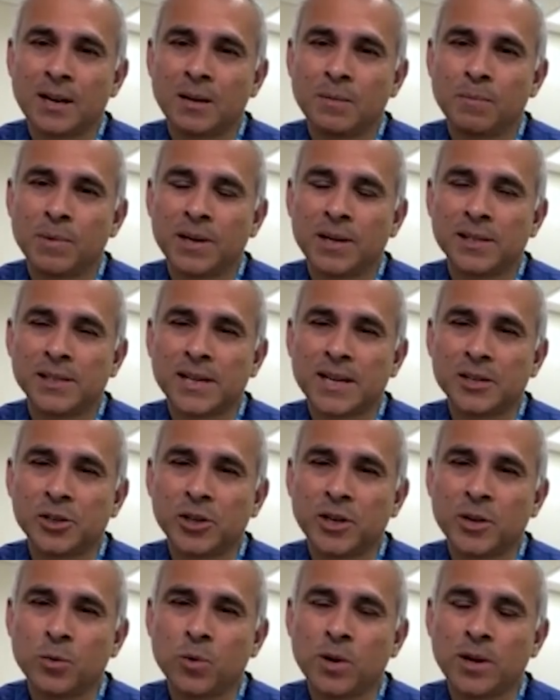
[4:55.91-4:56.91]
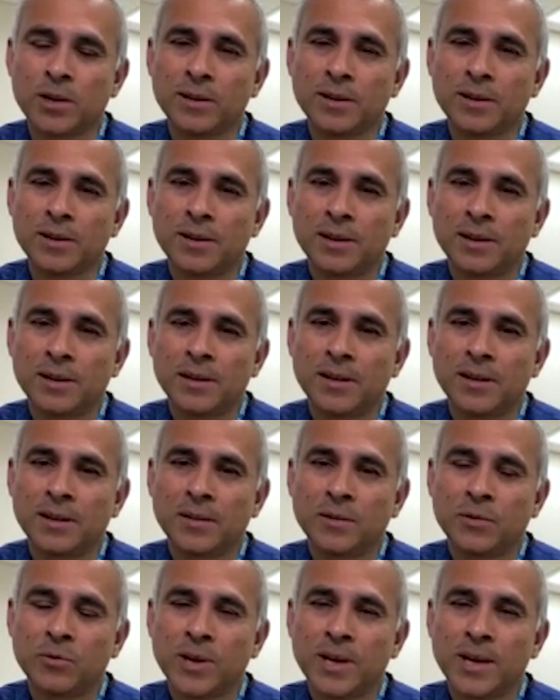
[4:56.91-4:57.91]
But essentially what
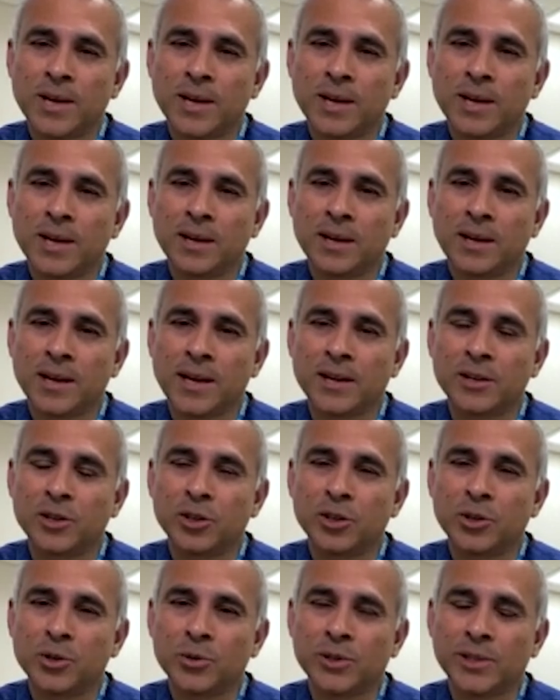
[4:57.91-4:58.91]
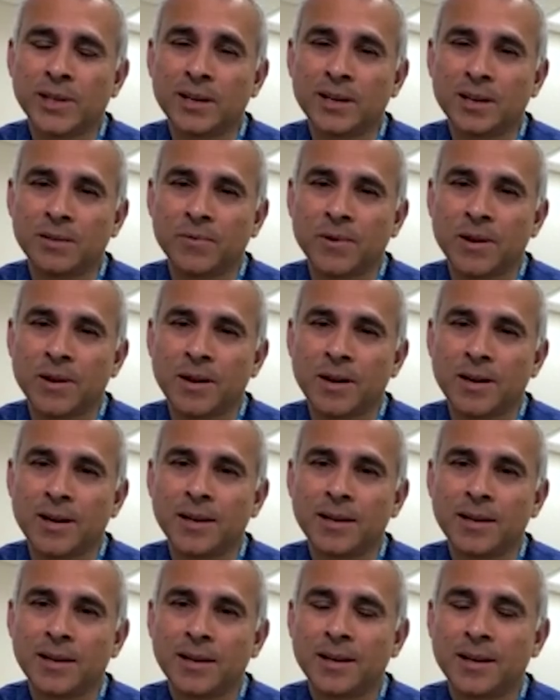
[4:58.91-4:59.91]
3 and 2 signify
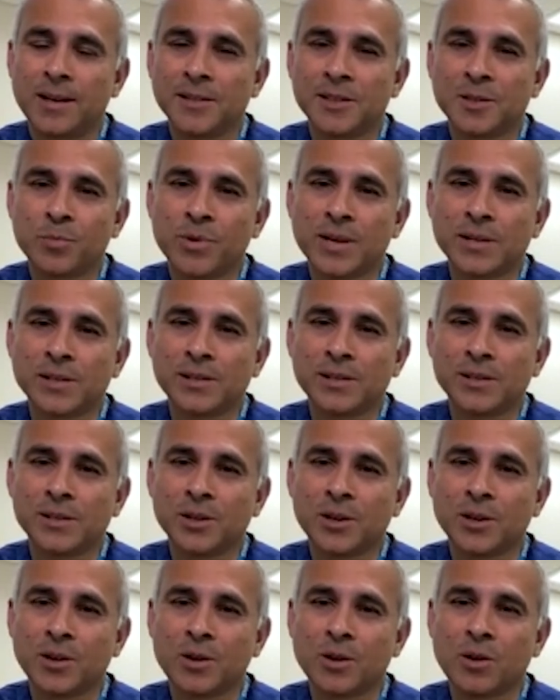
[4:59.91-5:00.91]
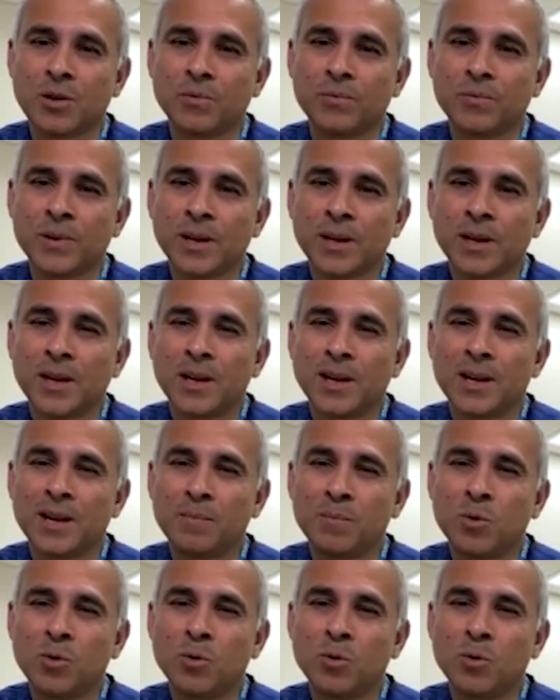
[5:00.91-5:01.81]
is the presence of a